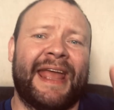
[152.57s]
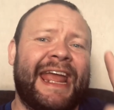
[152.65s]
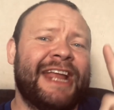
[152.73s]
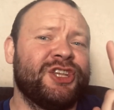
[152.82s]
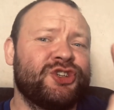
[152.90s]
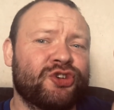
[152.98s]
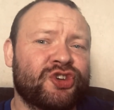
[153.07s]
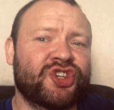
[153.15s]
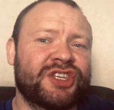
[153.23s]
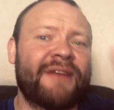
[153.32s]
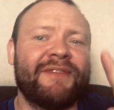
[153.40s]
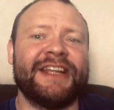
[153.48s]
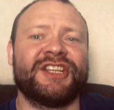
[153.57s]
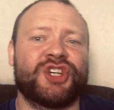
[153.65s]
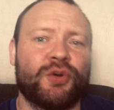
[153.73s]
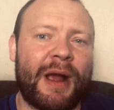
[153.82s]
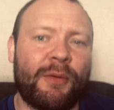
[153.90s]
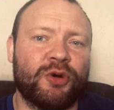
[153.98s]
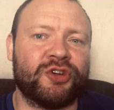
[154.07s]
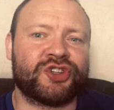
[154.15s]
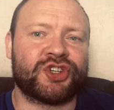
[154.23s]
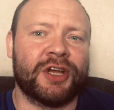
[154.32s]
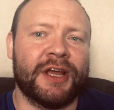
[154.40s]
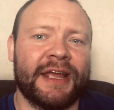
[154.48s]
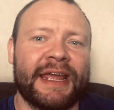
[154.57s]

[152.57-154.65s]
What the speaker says: In just 72 hours,